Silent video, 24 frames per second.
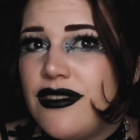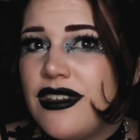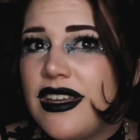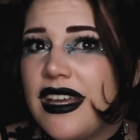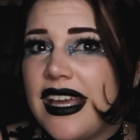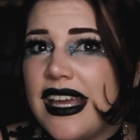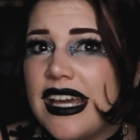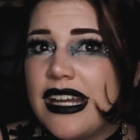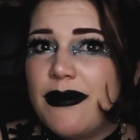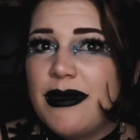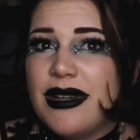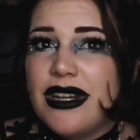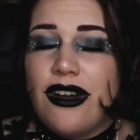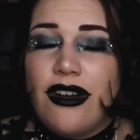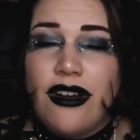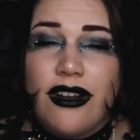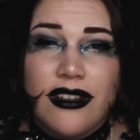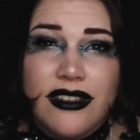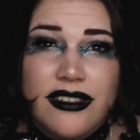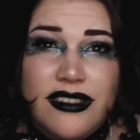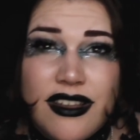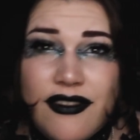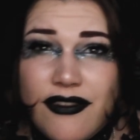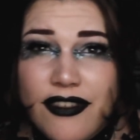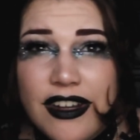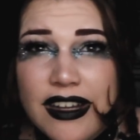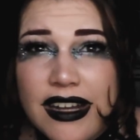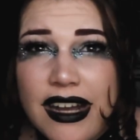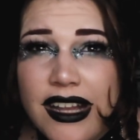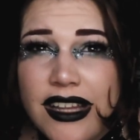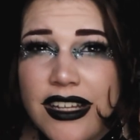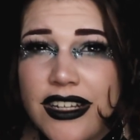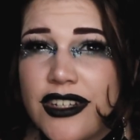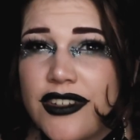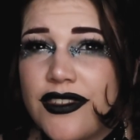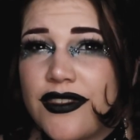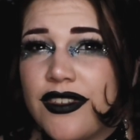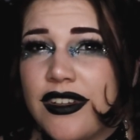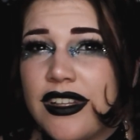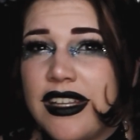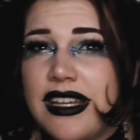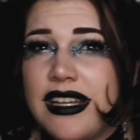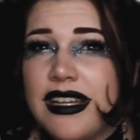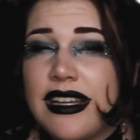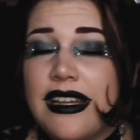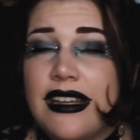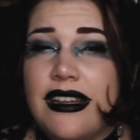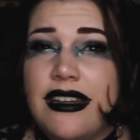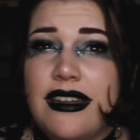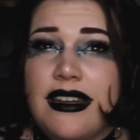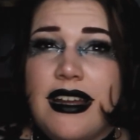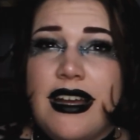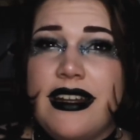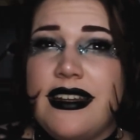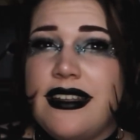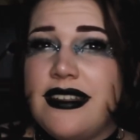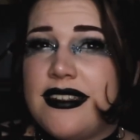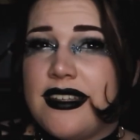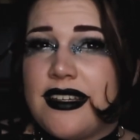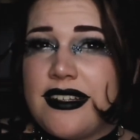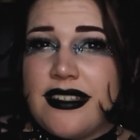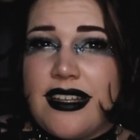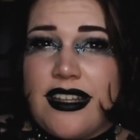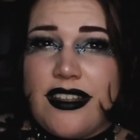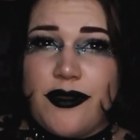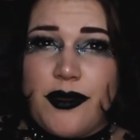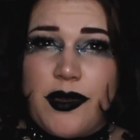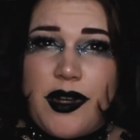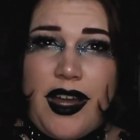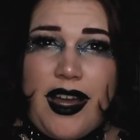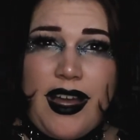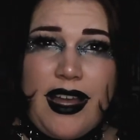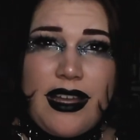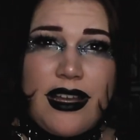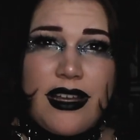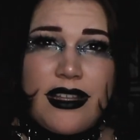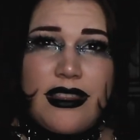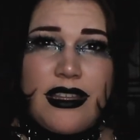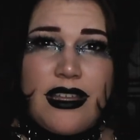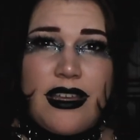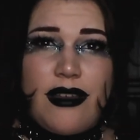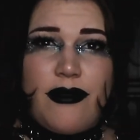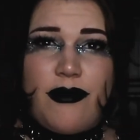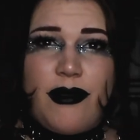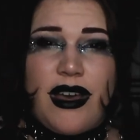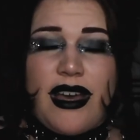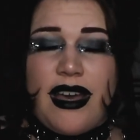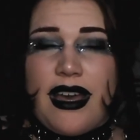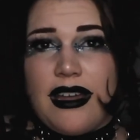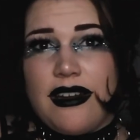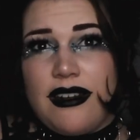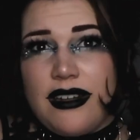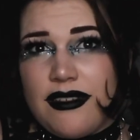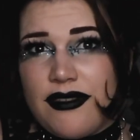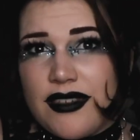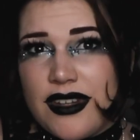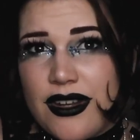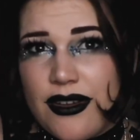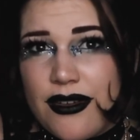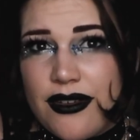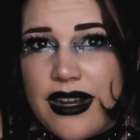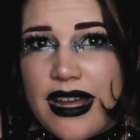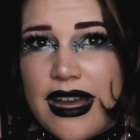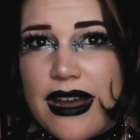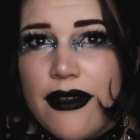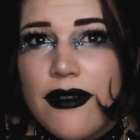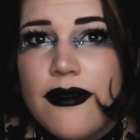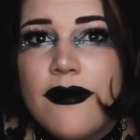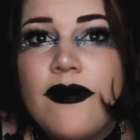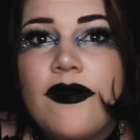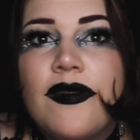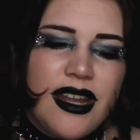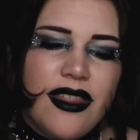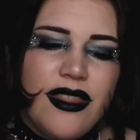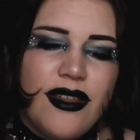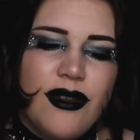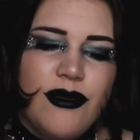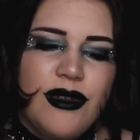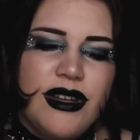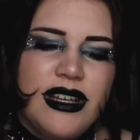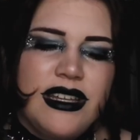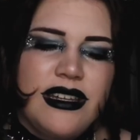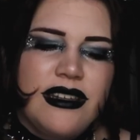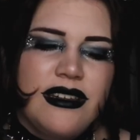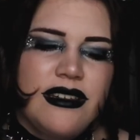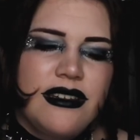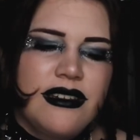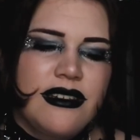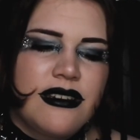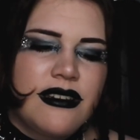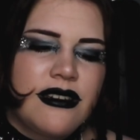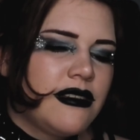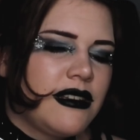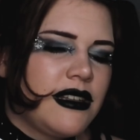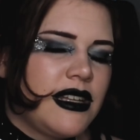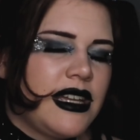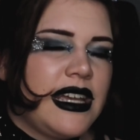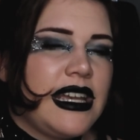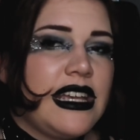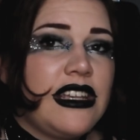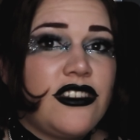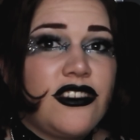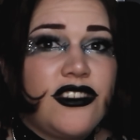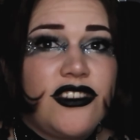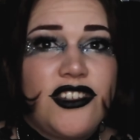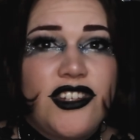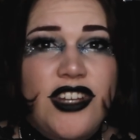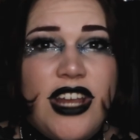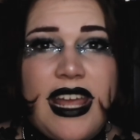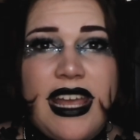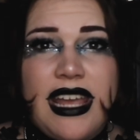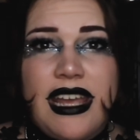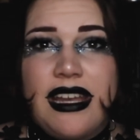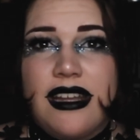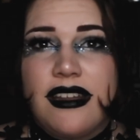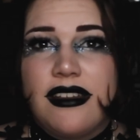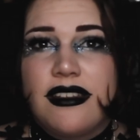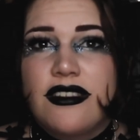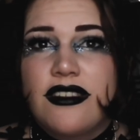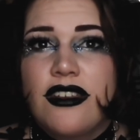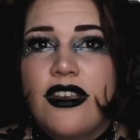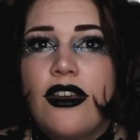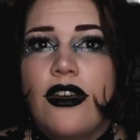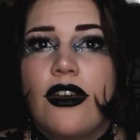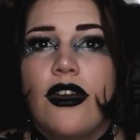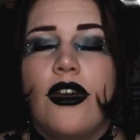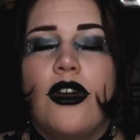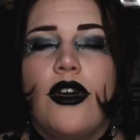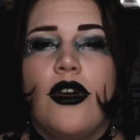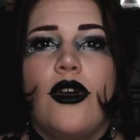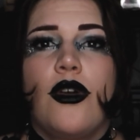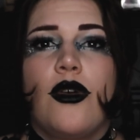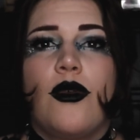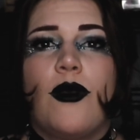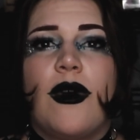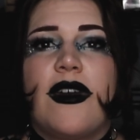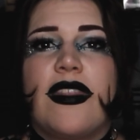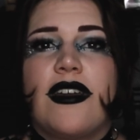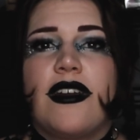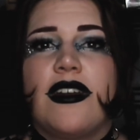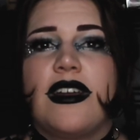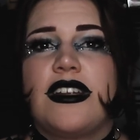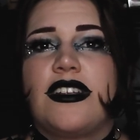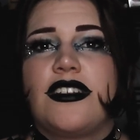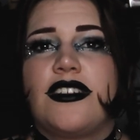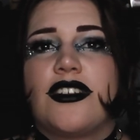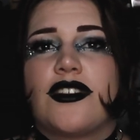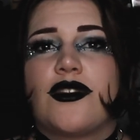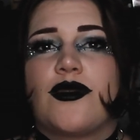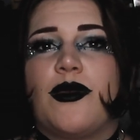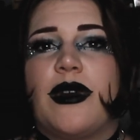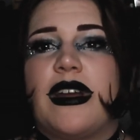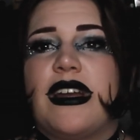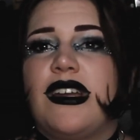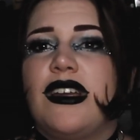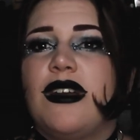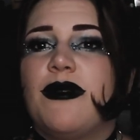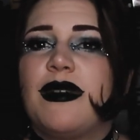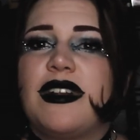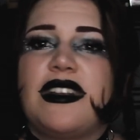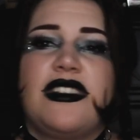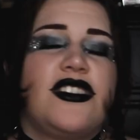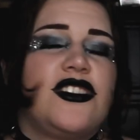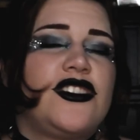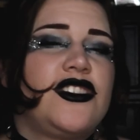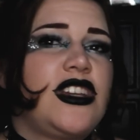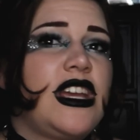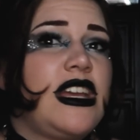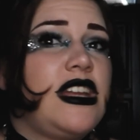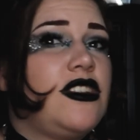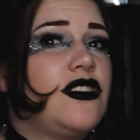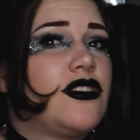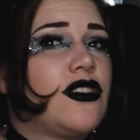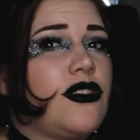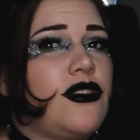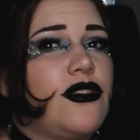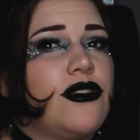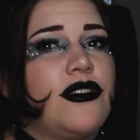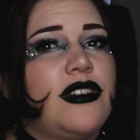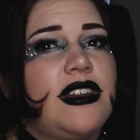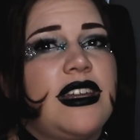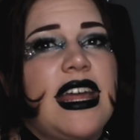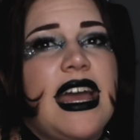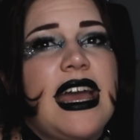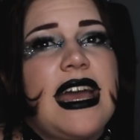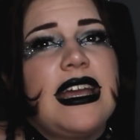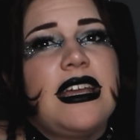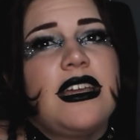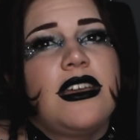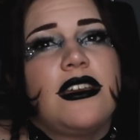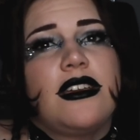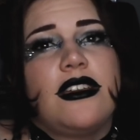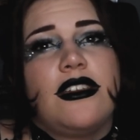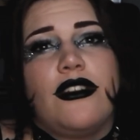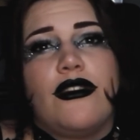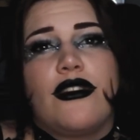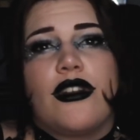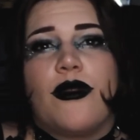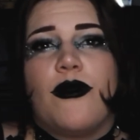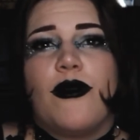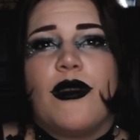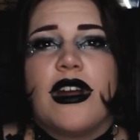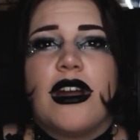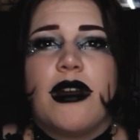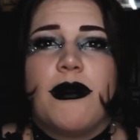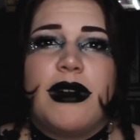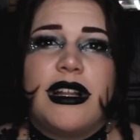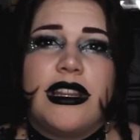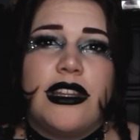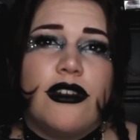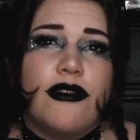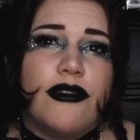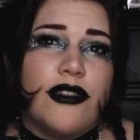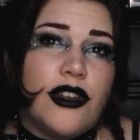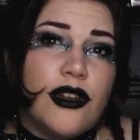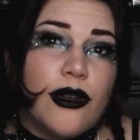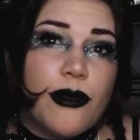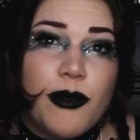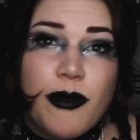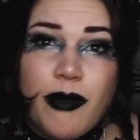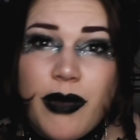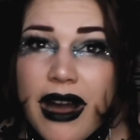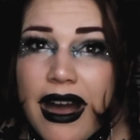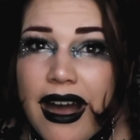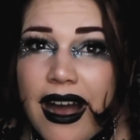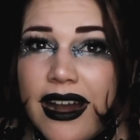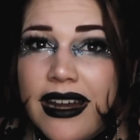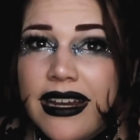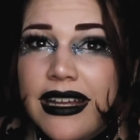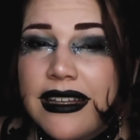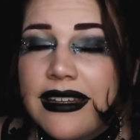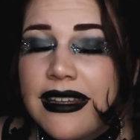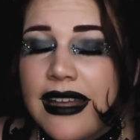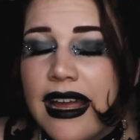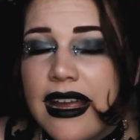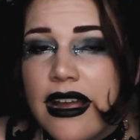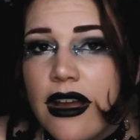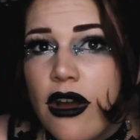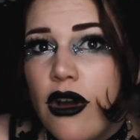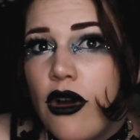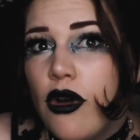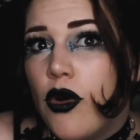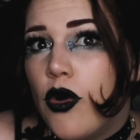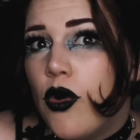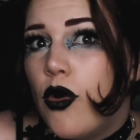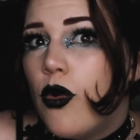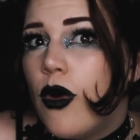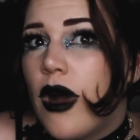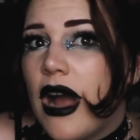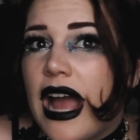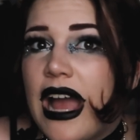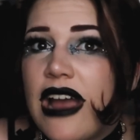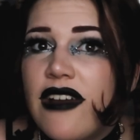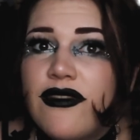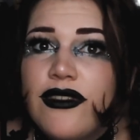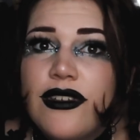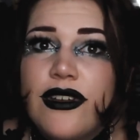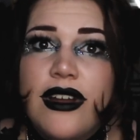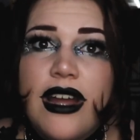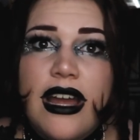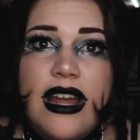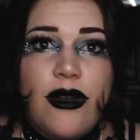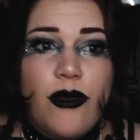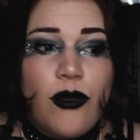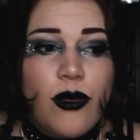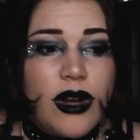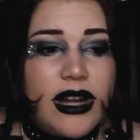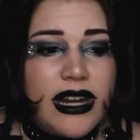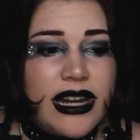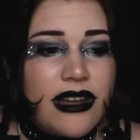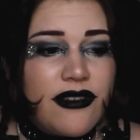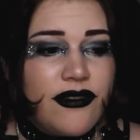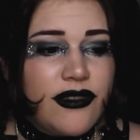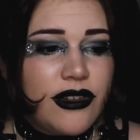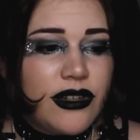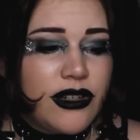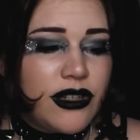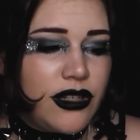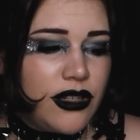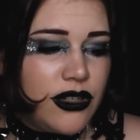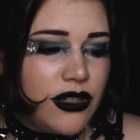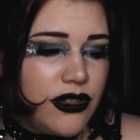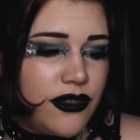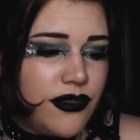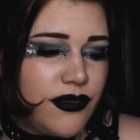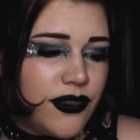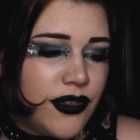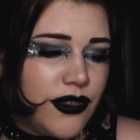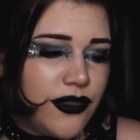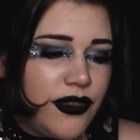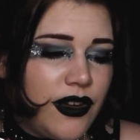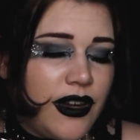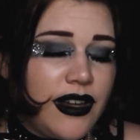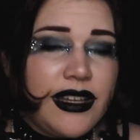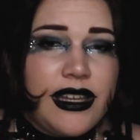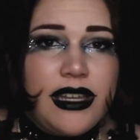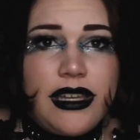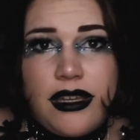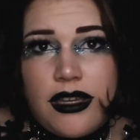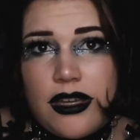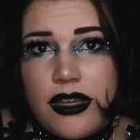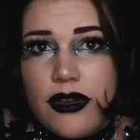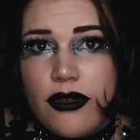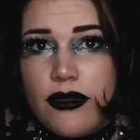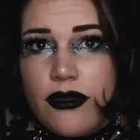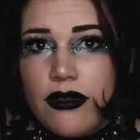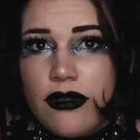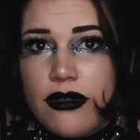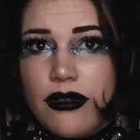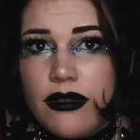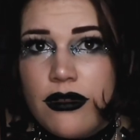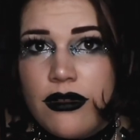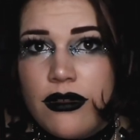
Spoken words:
you can get them in all different colors for like 96 cents when I got them. I don't even know now. Another one is chains. Whether it's just wearing a bunch of chains on your neck, you can wear them all over your body, like whoever and whatever, good for fucking you.